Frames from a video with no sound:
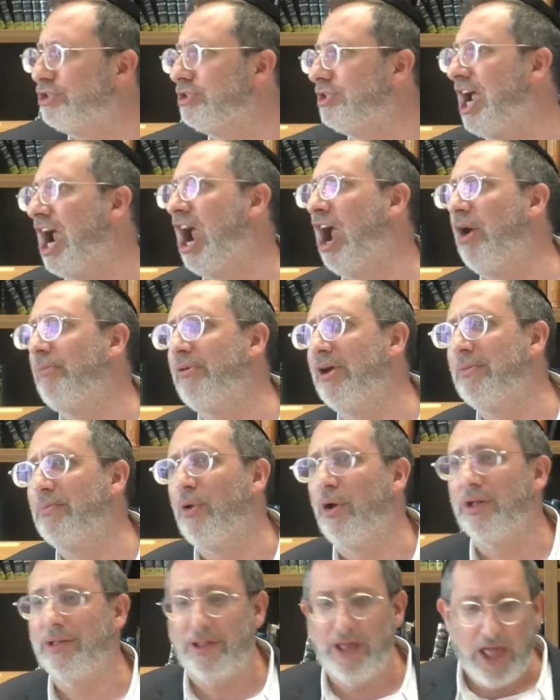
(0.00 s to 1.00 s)
Terrible
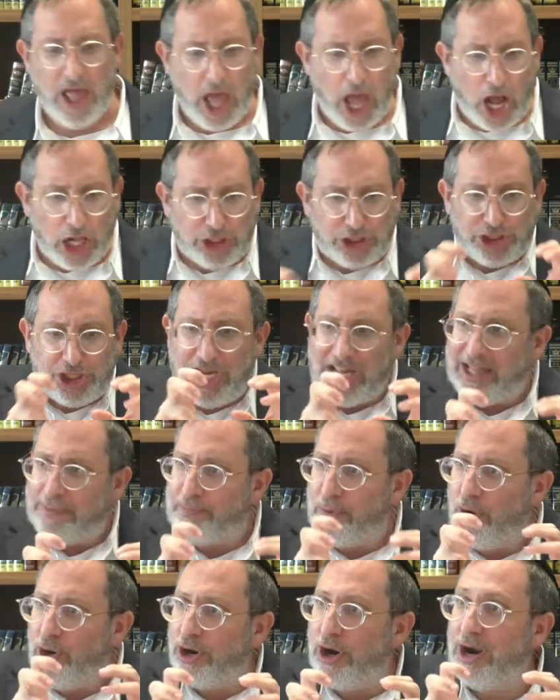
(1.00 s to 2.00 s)
remorse. A
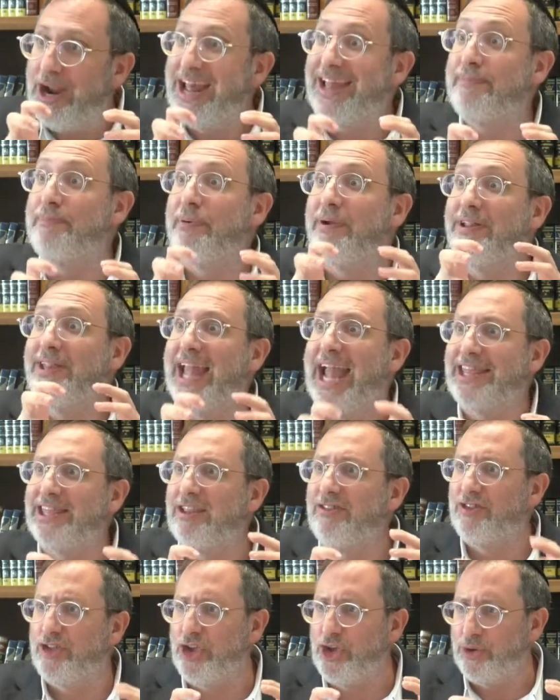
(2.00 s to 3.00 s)
cheeseburger is
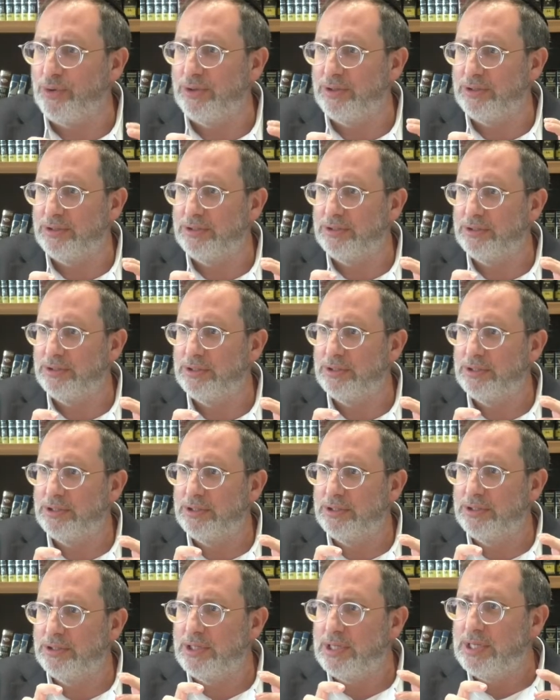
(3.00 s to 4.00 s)
presented to you.
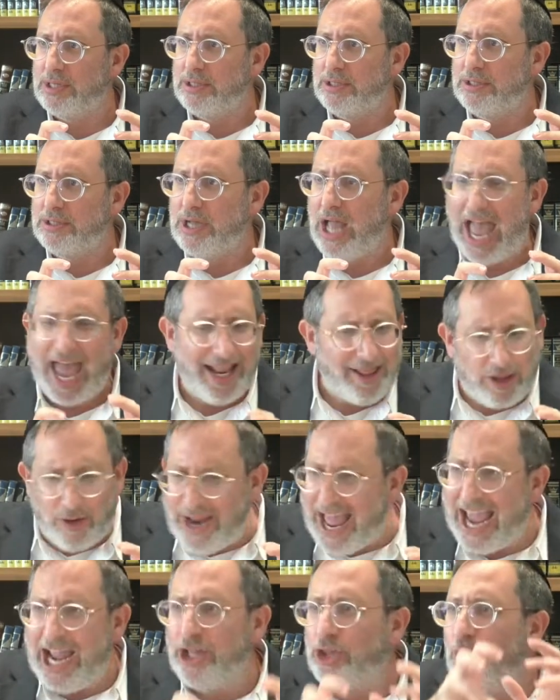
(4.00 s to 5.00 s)
So
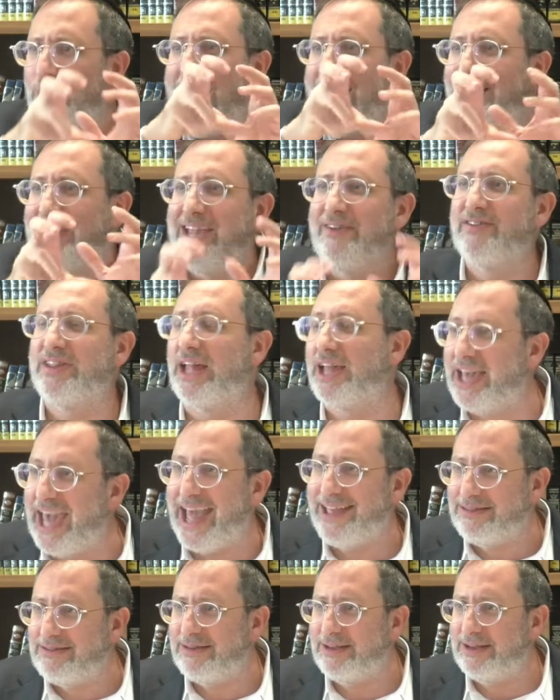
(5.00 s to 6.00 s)
now you're doing aziv
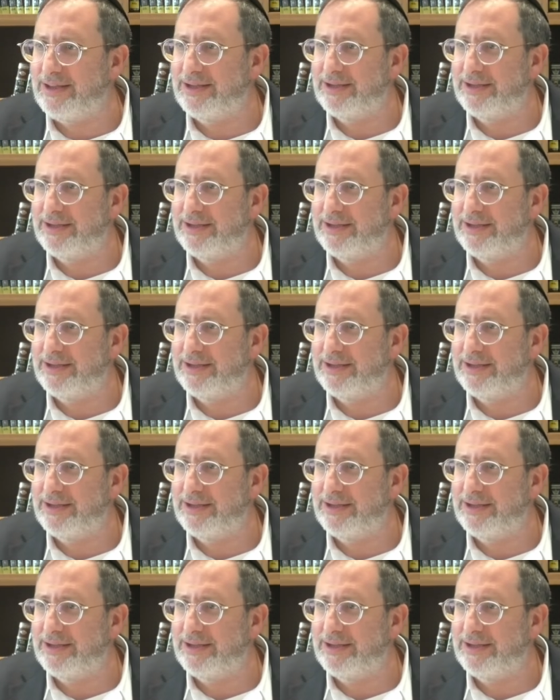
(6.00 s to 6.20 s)
v'sachet.